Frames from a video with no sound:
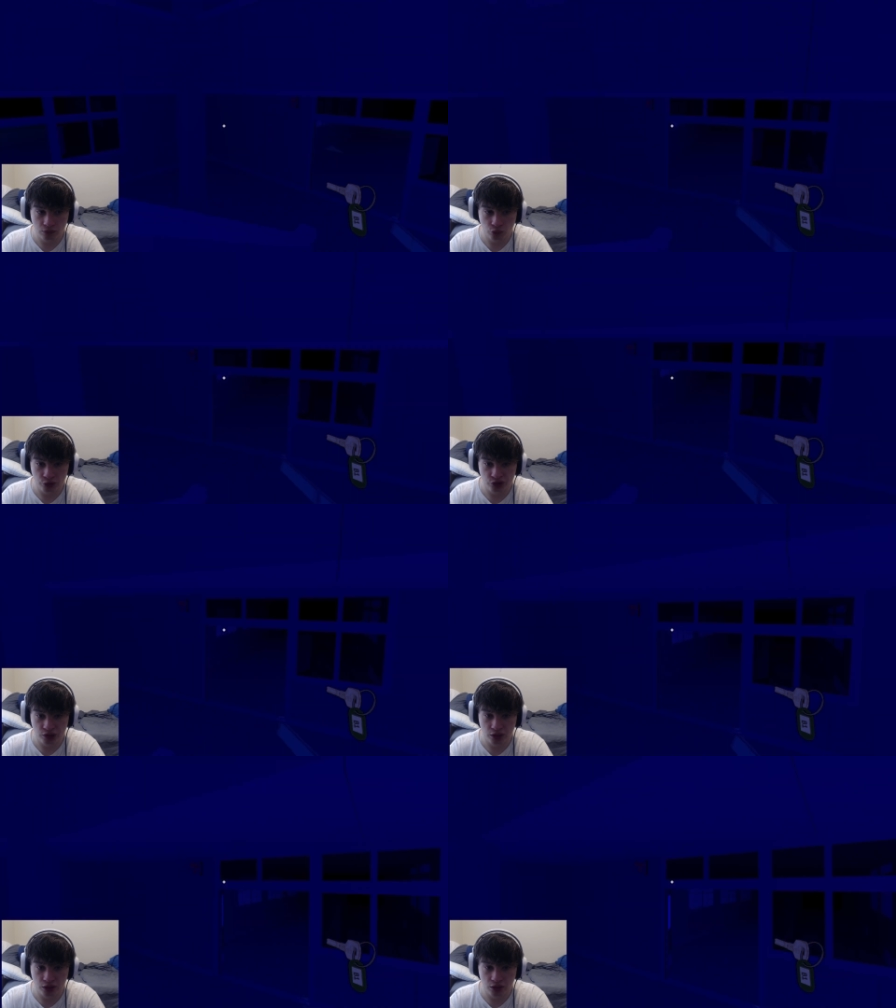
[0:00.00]
Which,
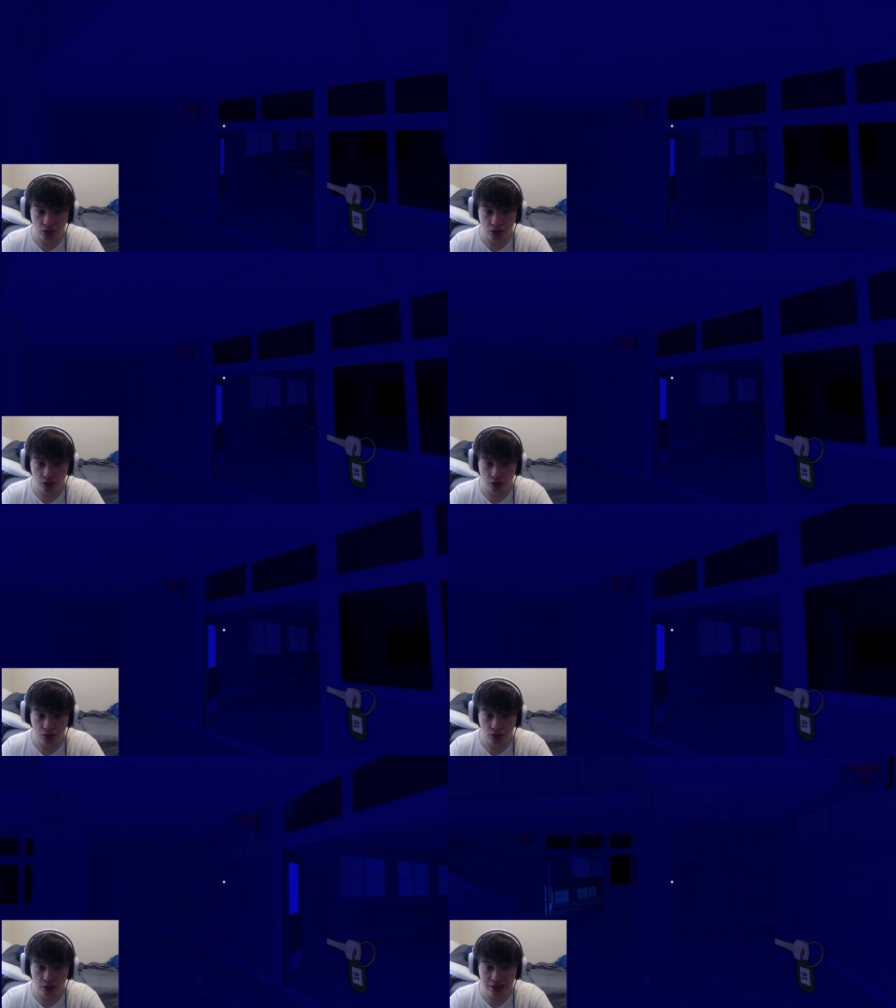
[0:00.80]

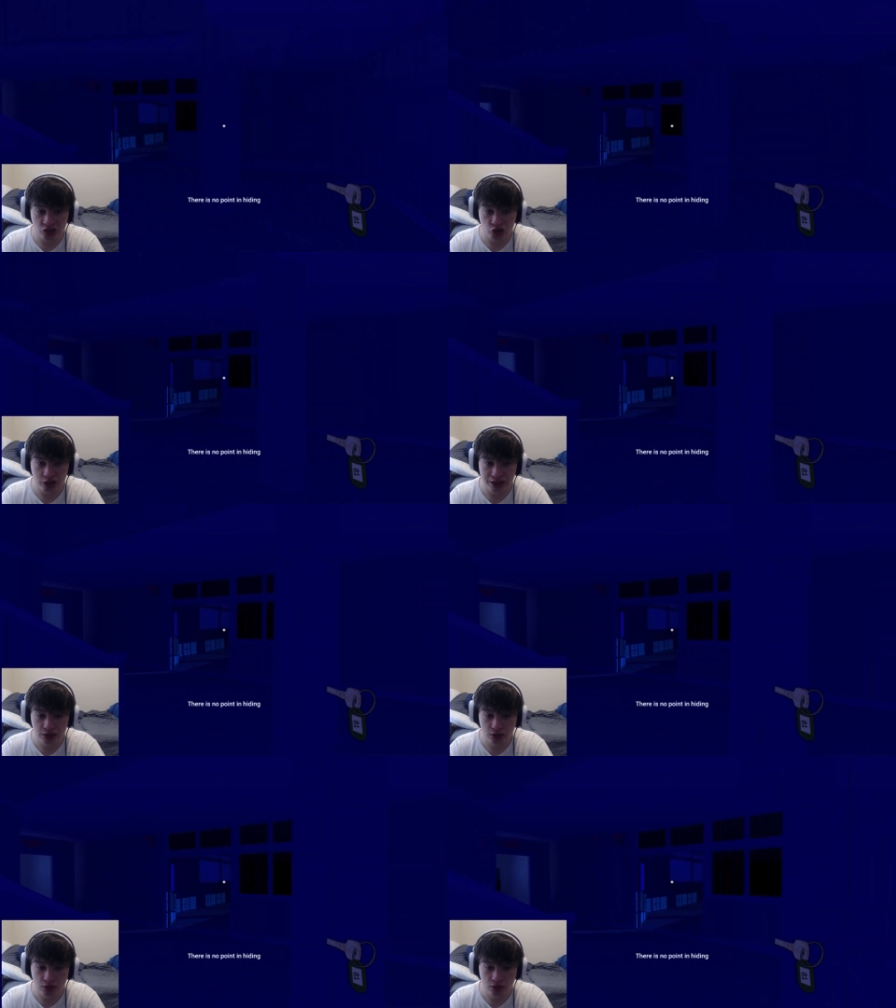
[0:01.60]
uh, that's
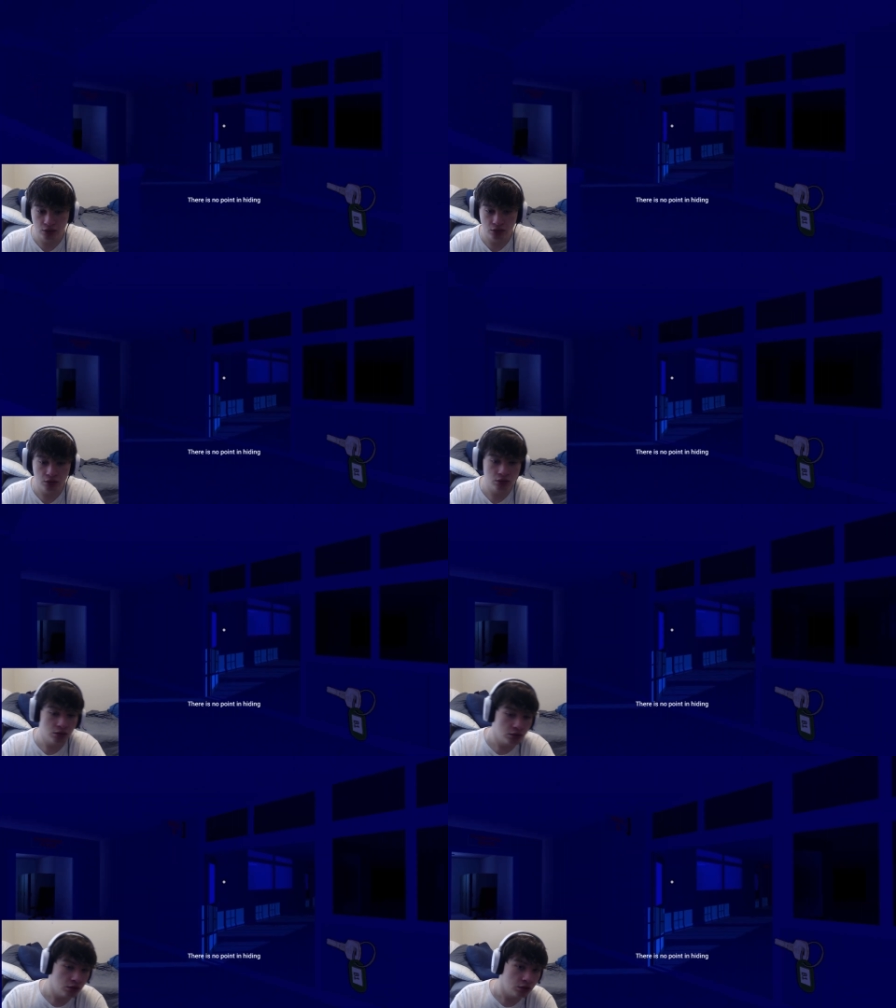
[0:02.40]
D.
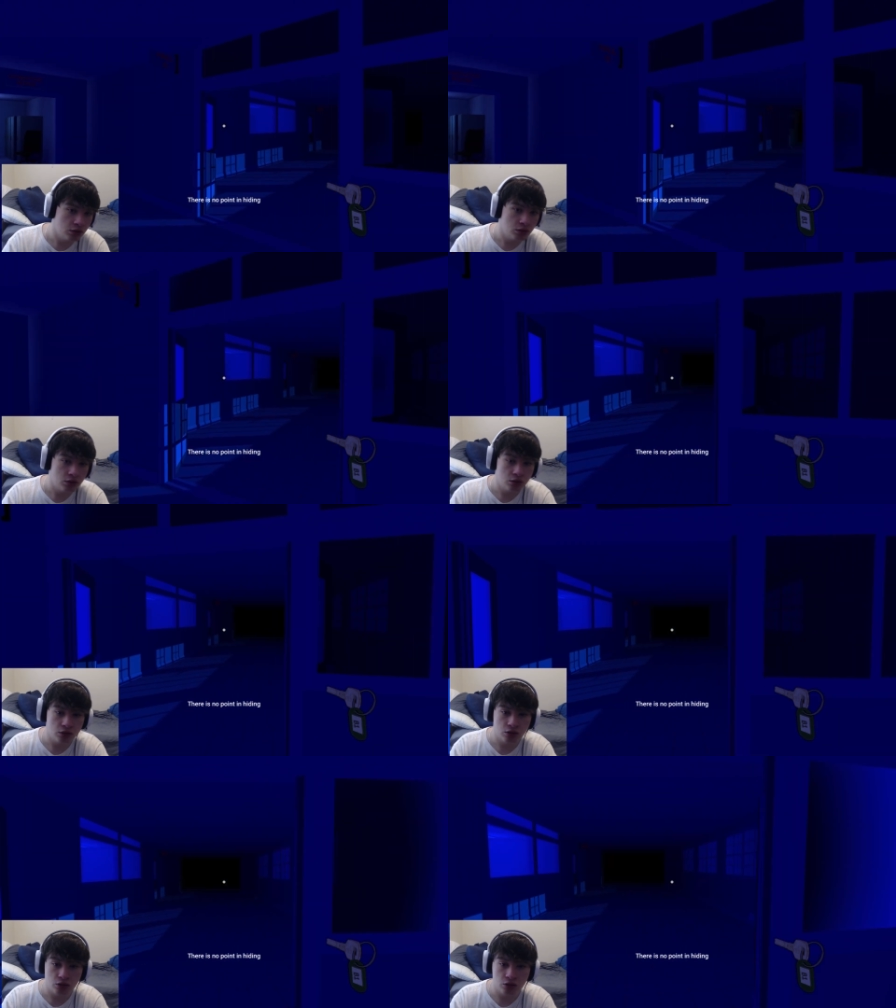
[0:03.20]

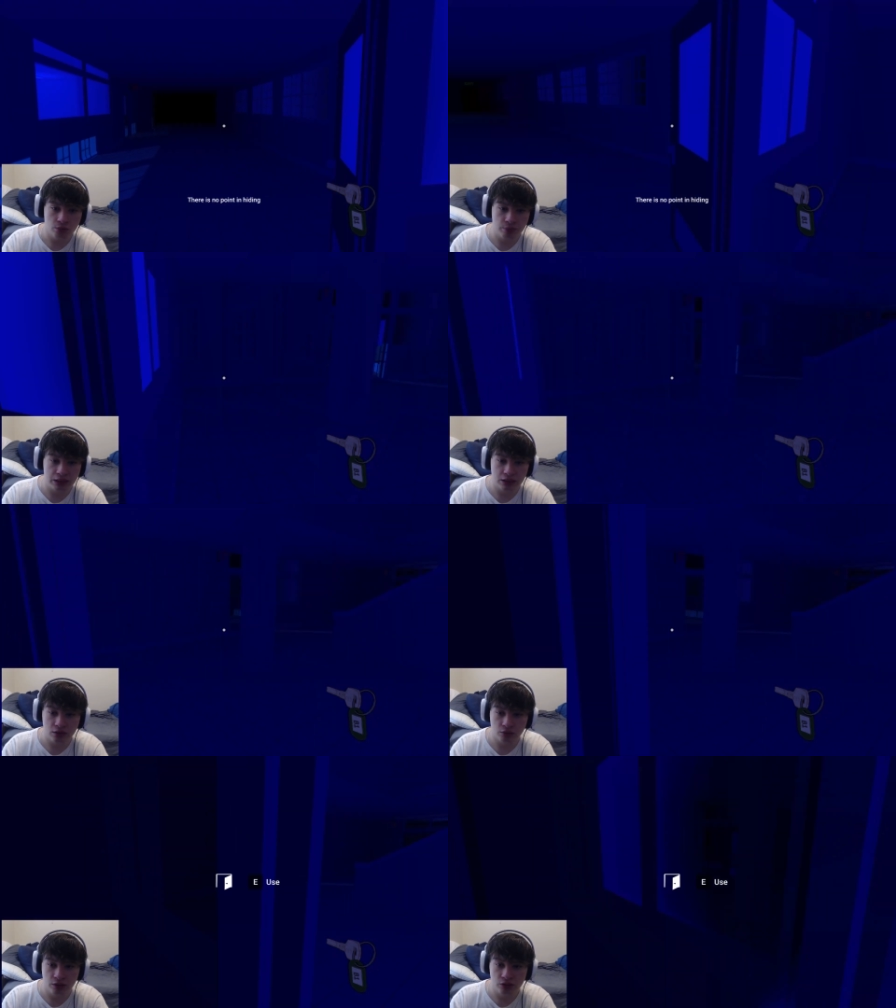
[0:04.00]
Hall B.
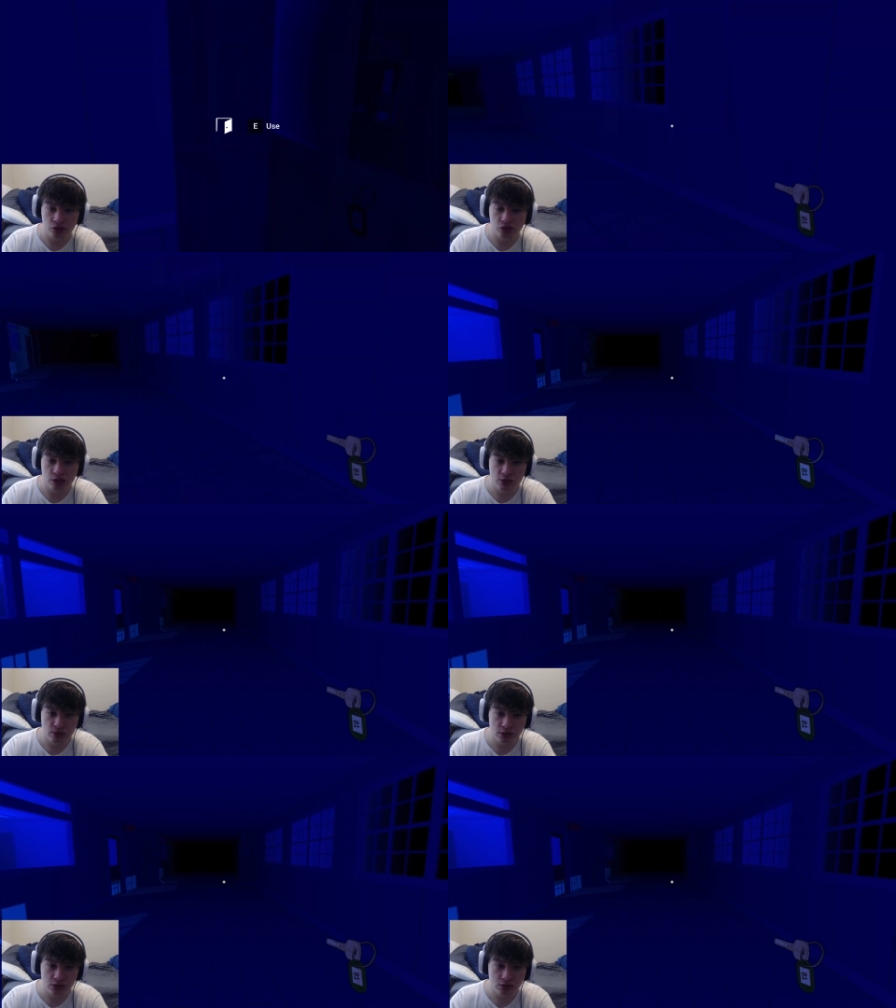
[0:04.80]
What? Did you see me or
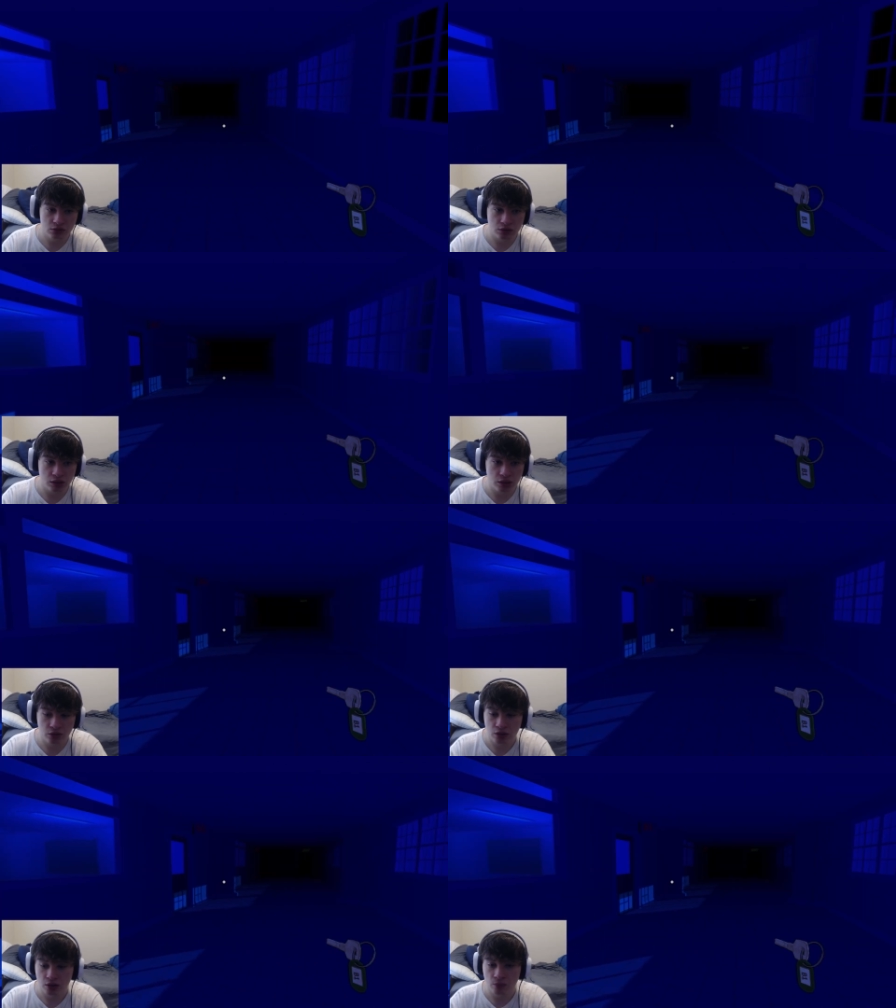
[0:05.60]
something? I don't know.
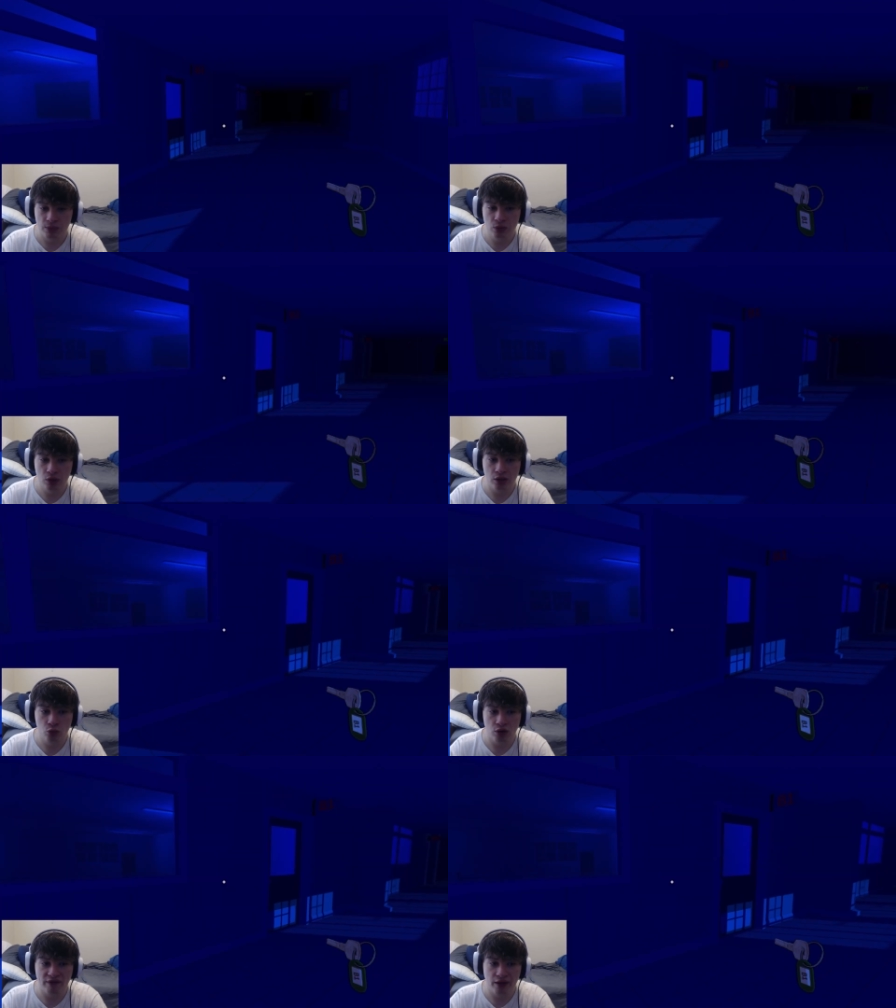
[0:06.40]
B1.
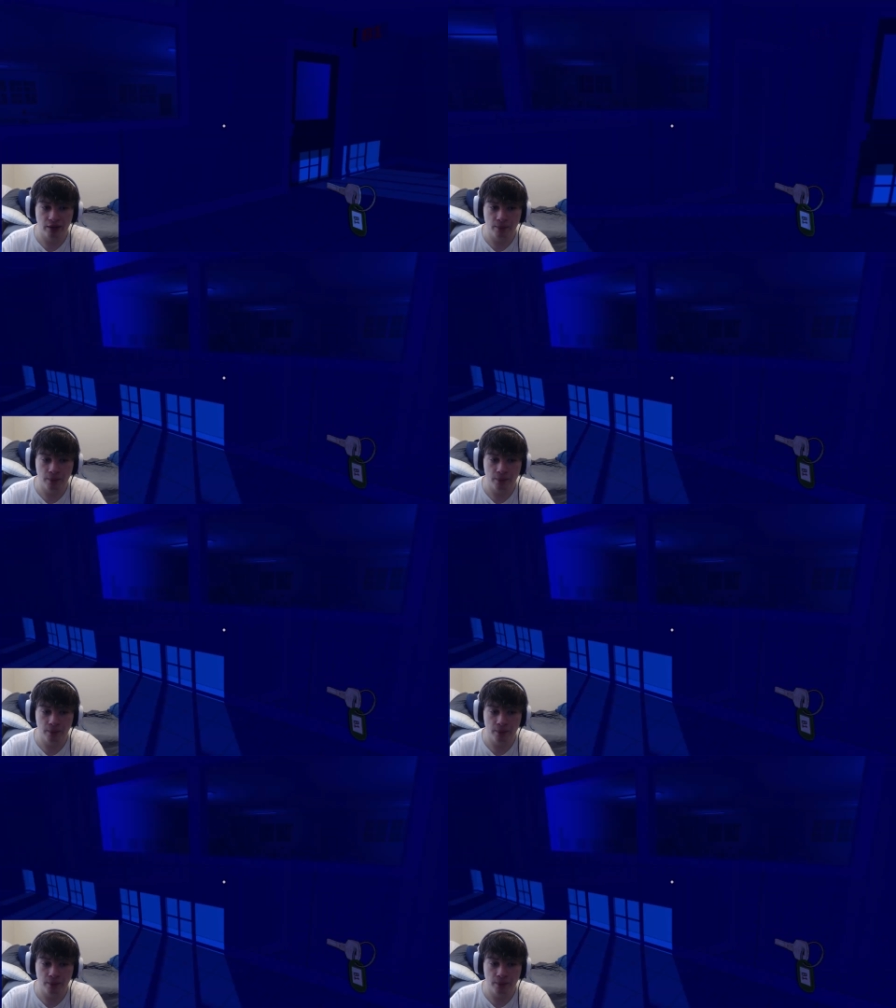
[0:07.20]
Oh, I found it.